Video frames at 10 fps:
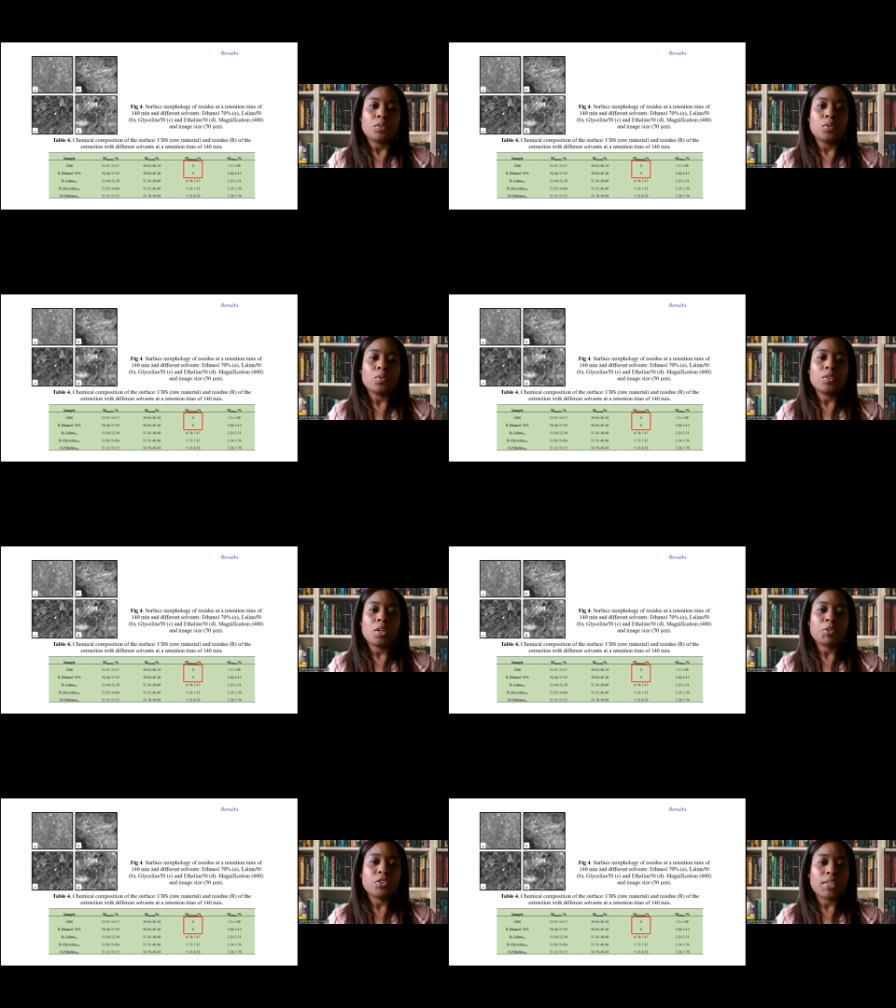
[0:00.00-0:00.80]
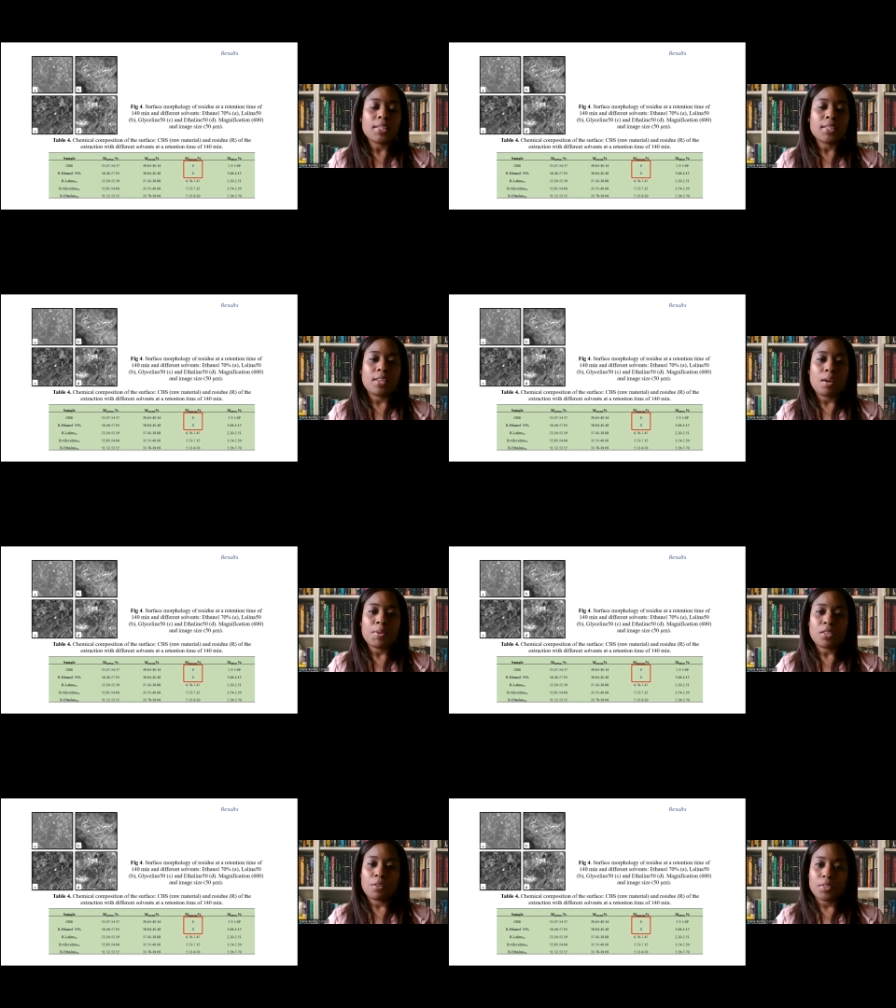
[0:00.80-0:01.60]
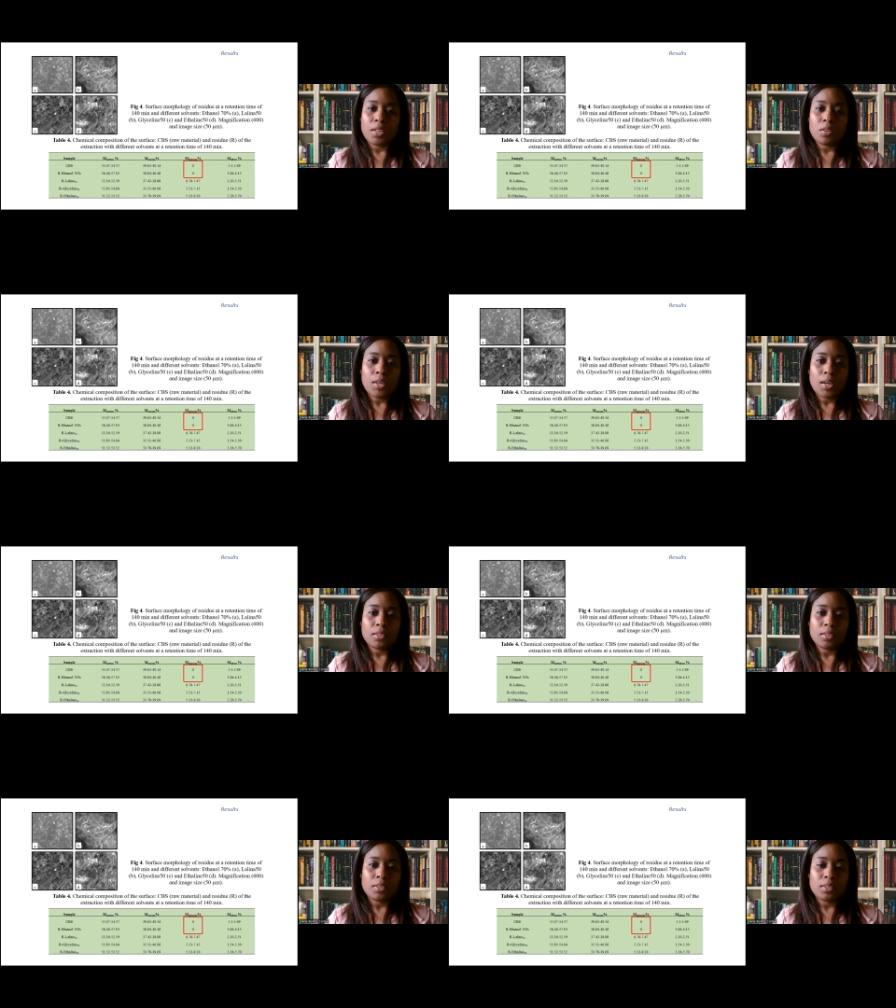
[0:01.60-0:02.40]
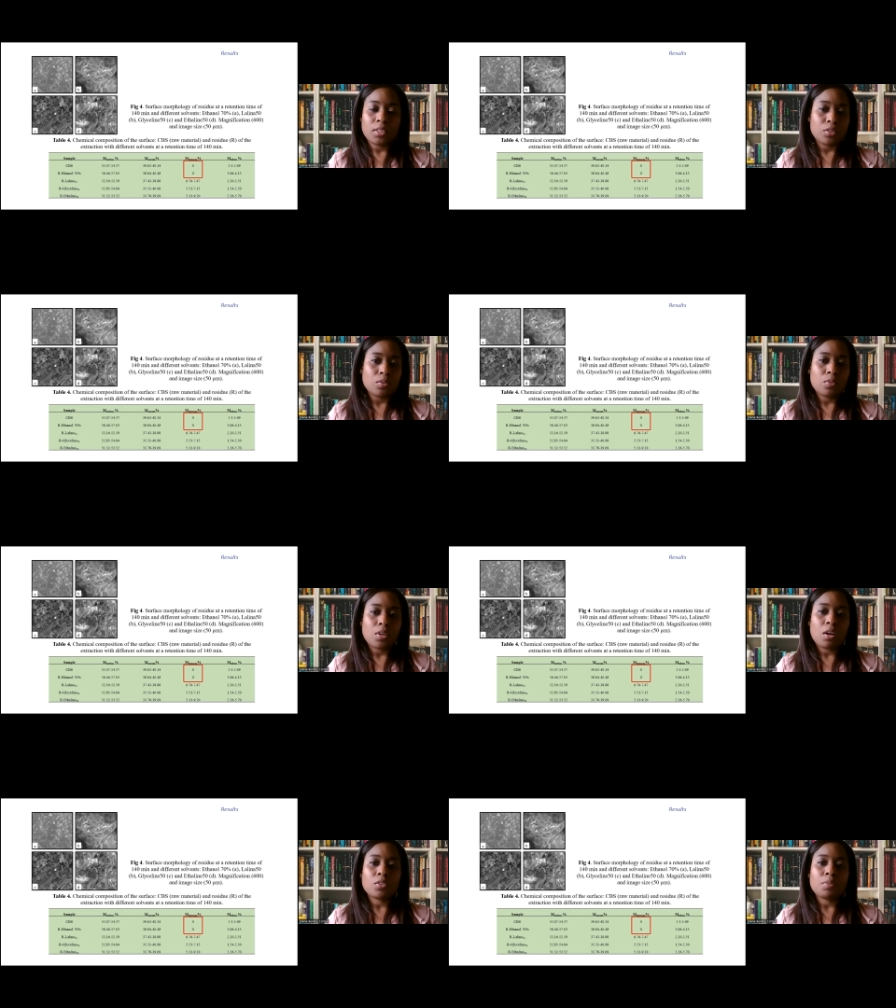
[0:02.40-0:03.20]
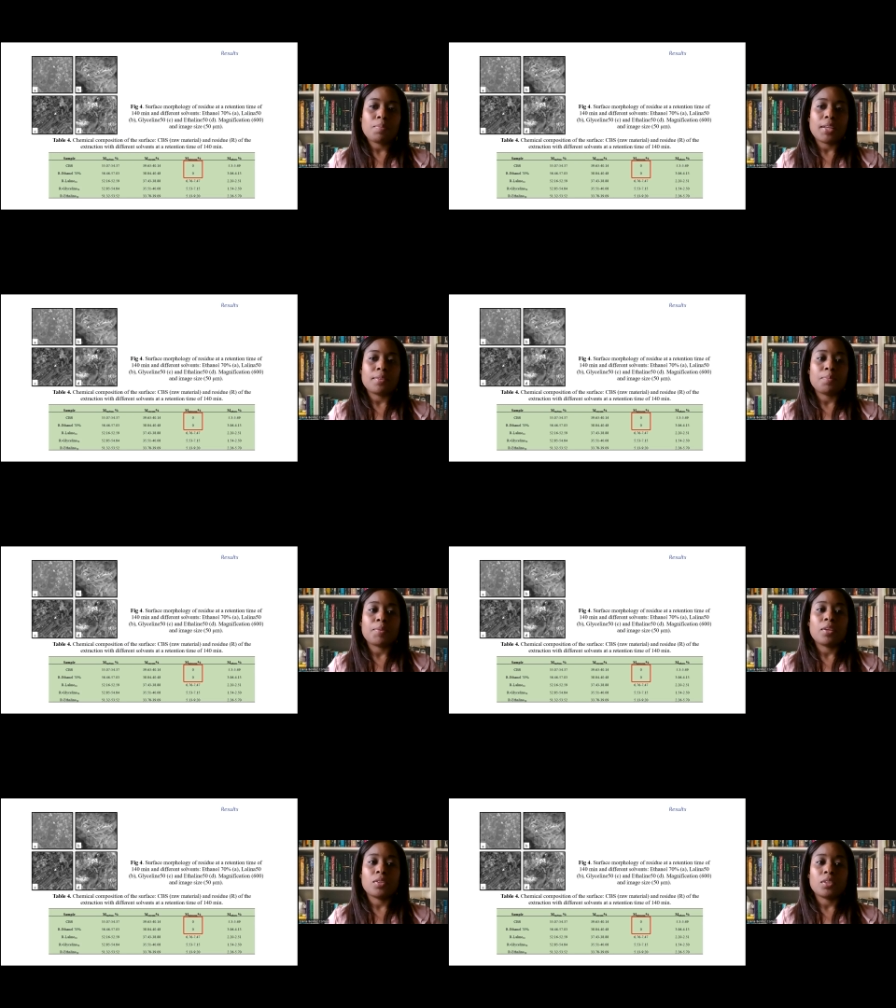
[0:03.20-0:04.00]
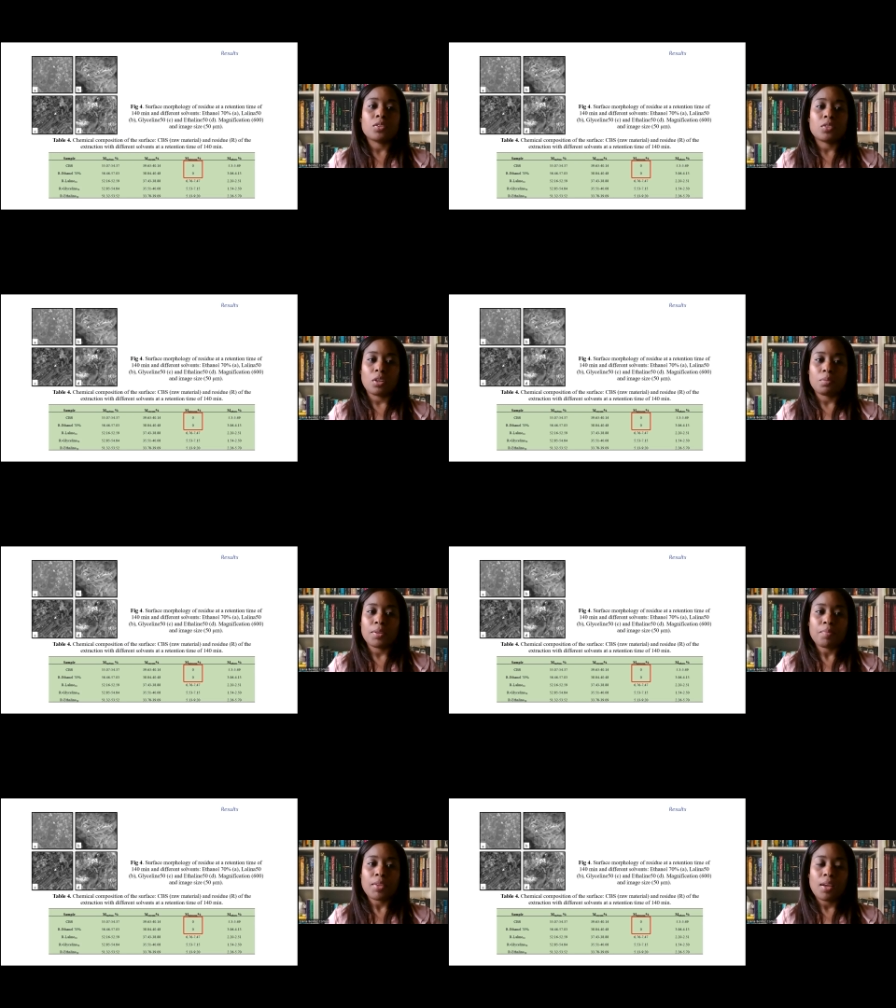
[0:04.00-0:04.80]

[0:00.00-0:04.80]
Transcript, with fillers: to demonstrate the damage of cellular tissue caused by deep eutectic solvent.